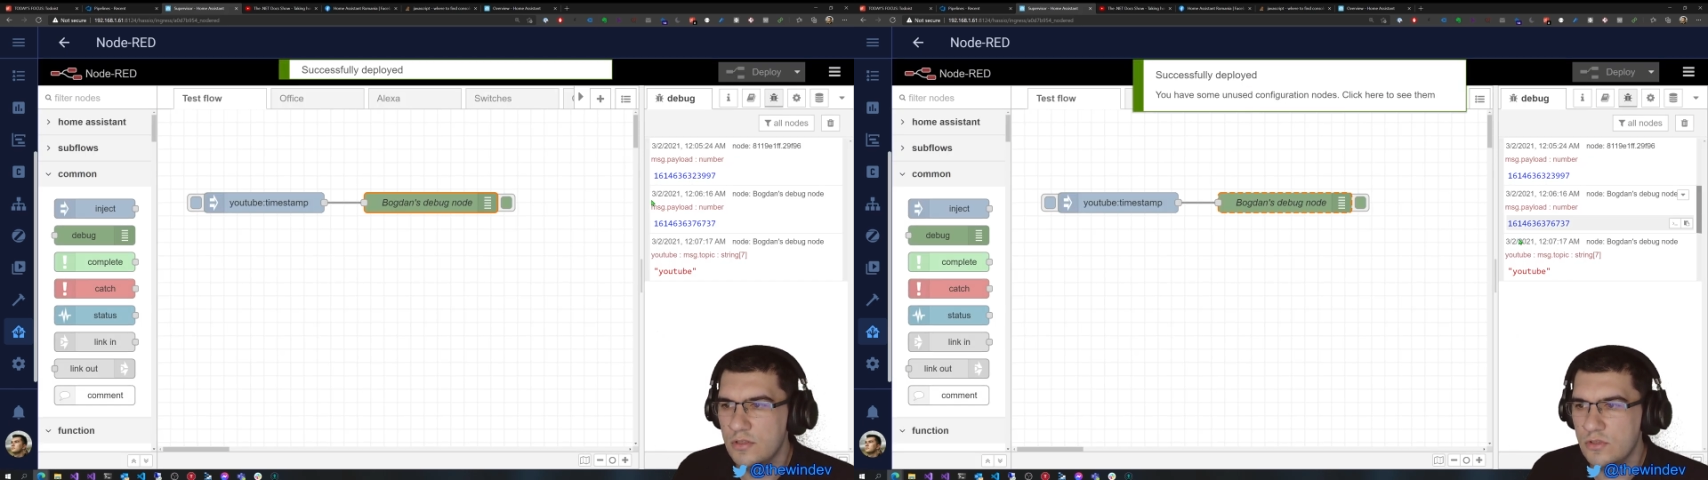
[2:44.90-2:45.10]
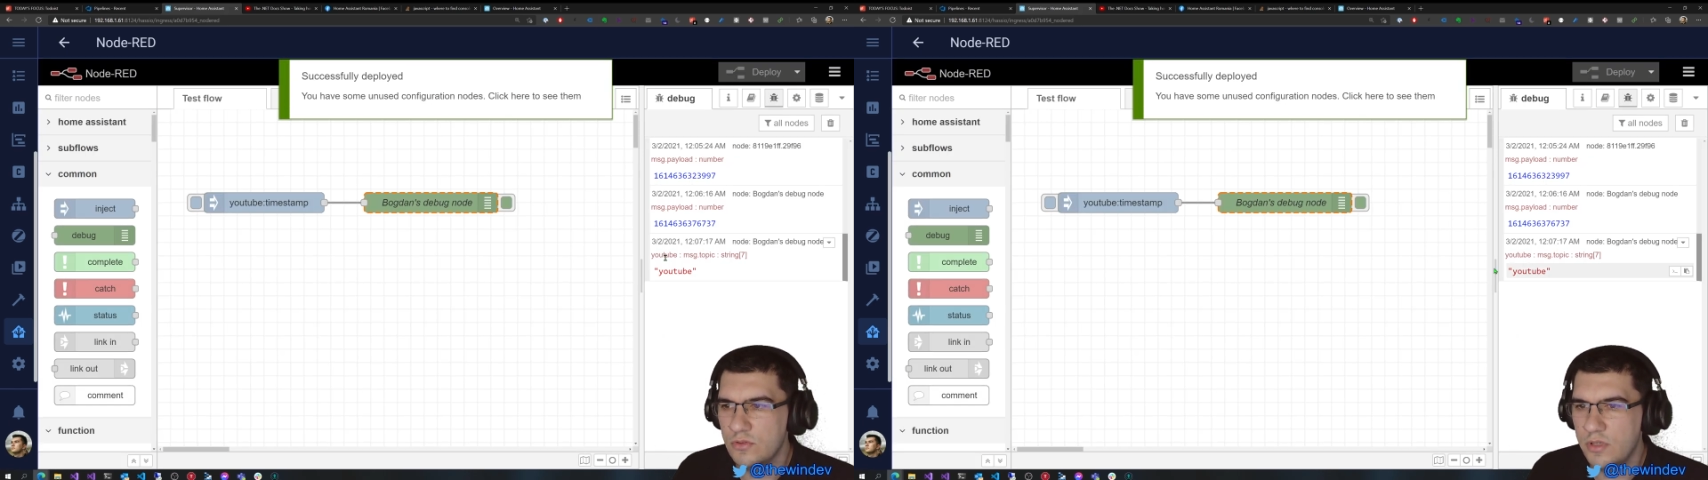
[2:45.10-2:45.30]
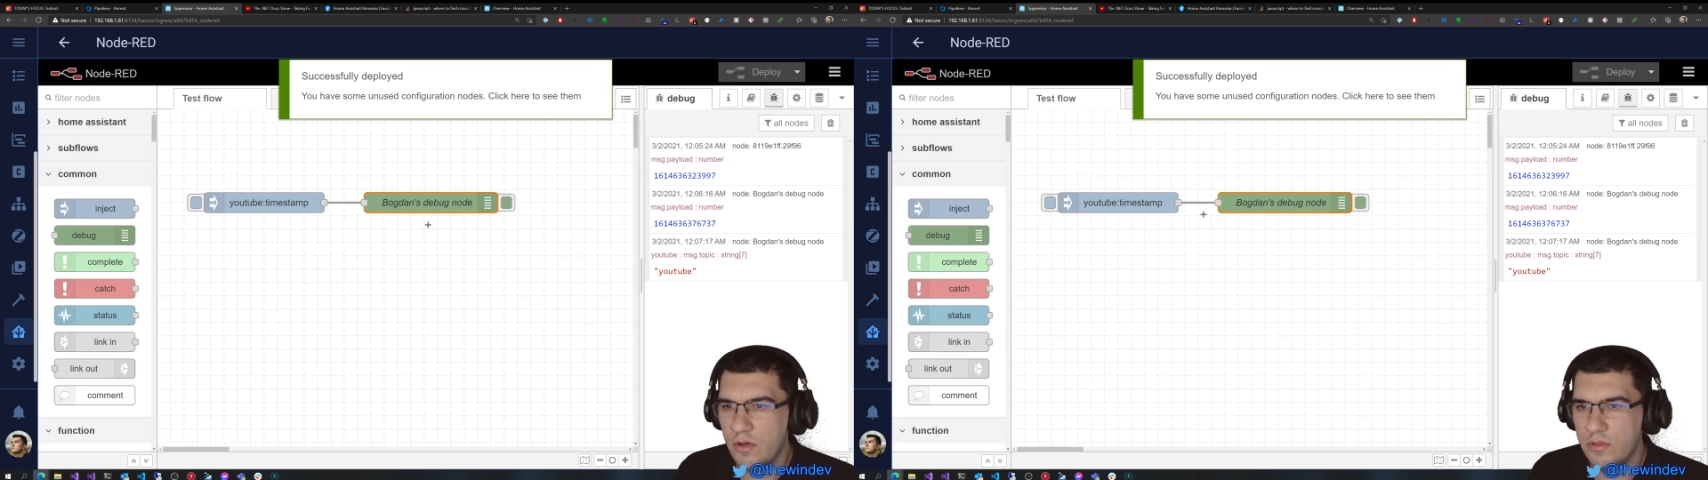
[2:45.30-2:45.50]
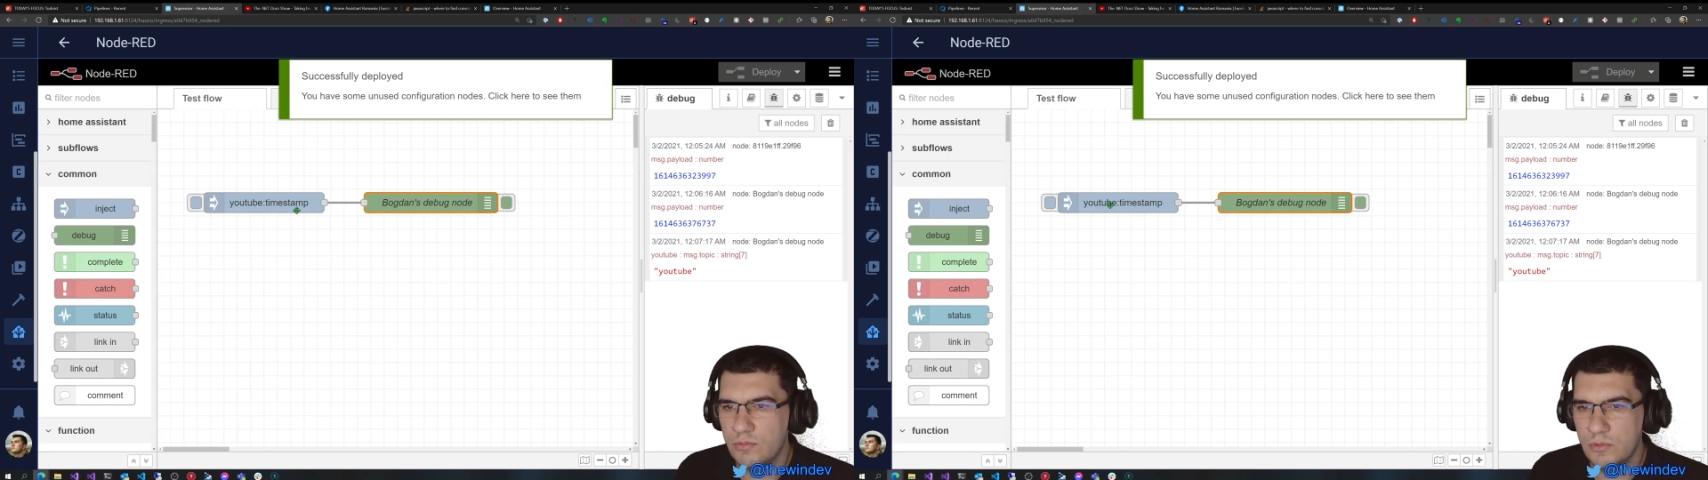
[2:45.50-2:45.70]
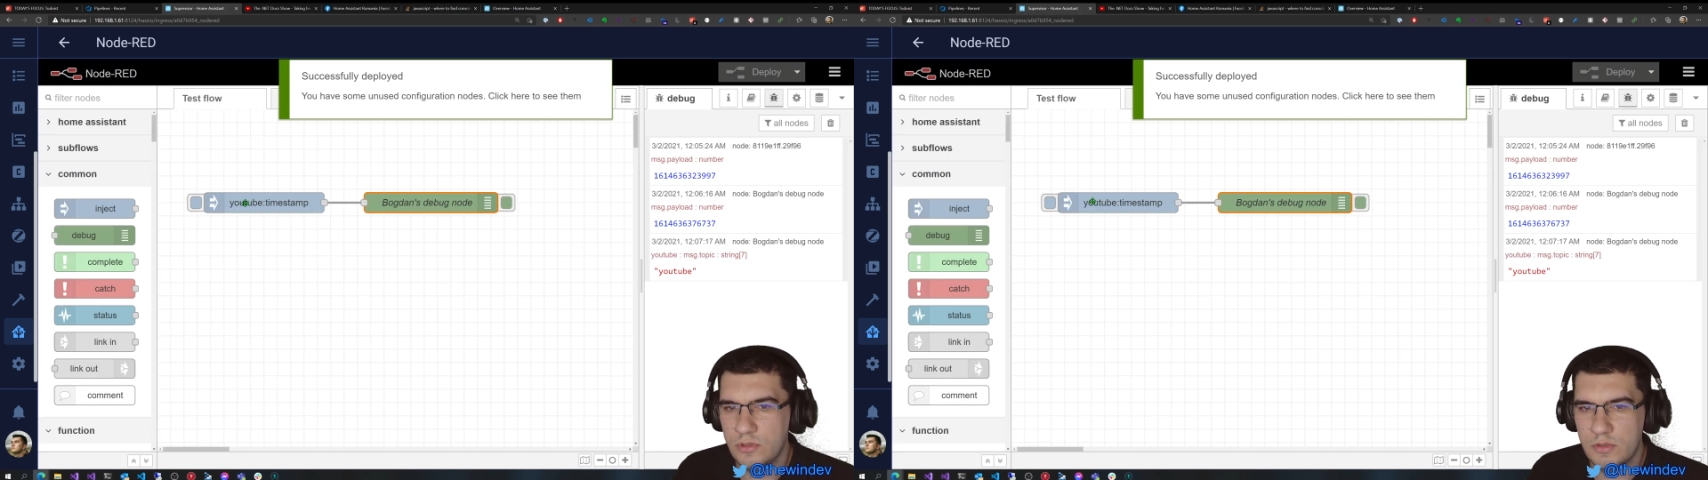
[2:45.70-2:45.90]
So now
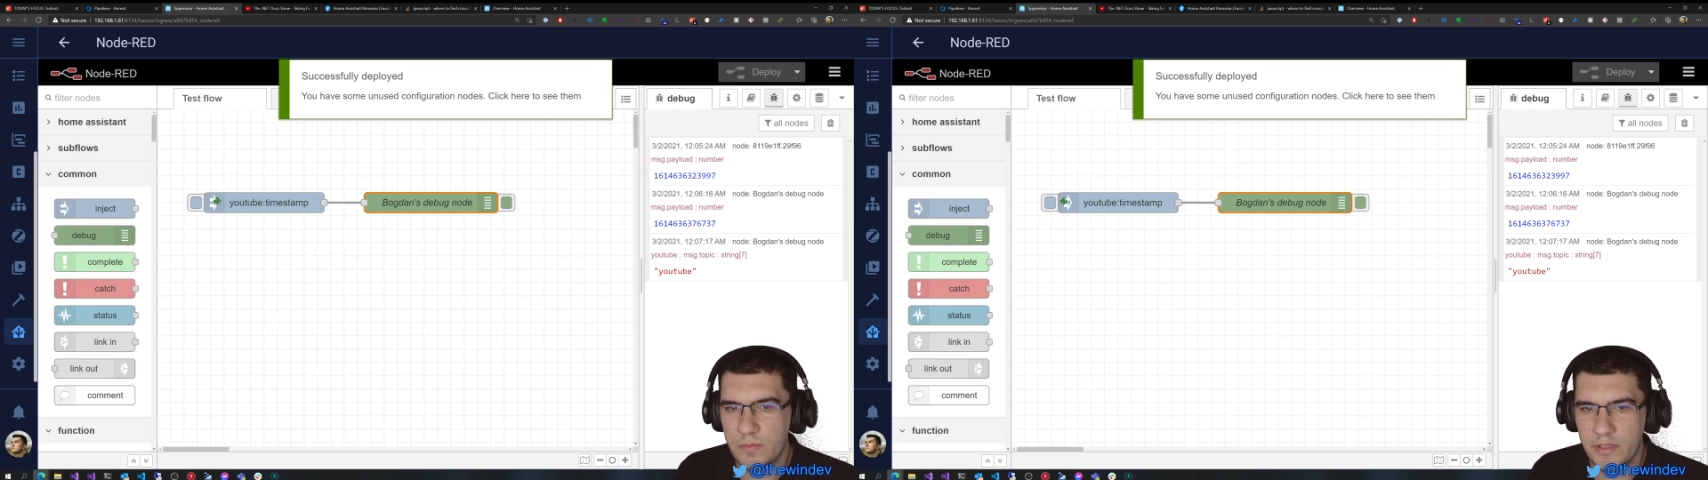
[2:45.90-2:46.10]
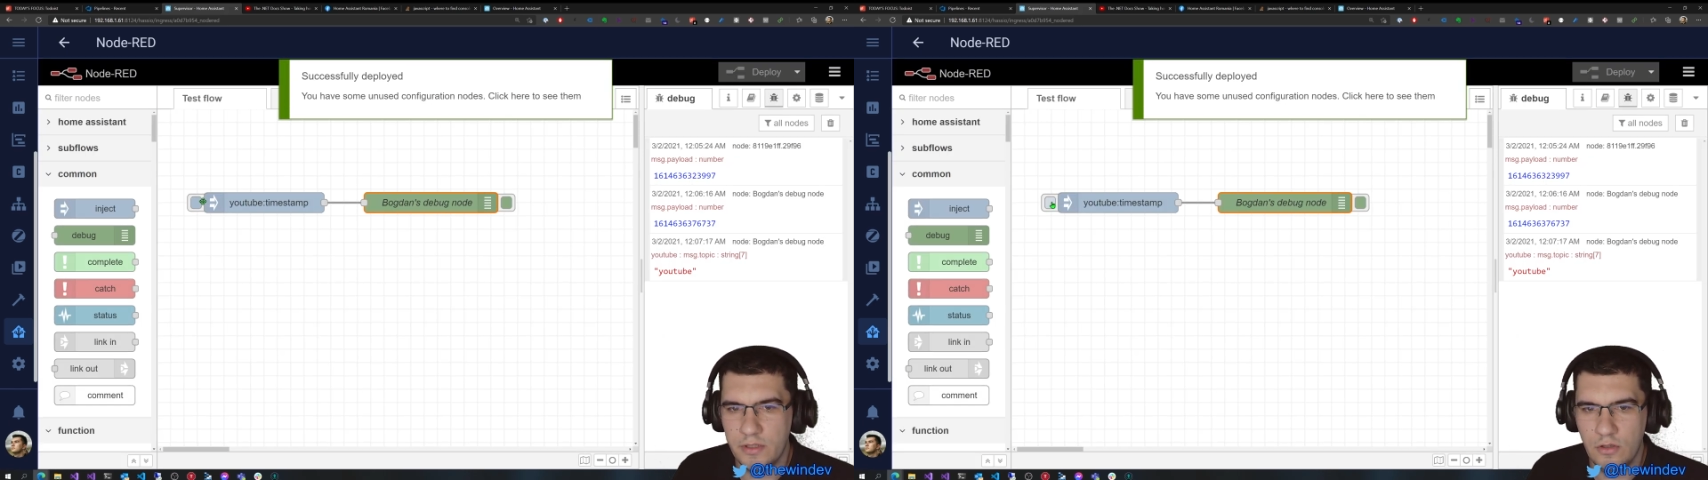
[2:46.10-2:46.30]
it will display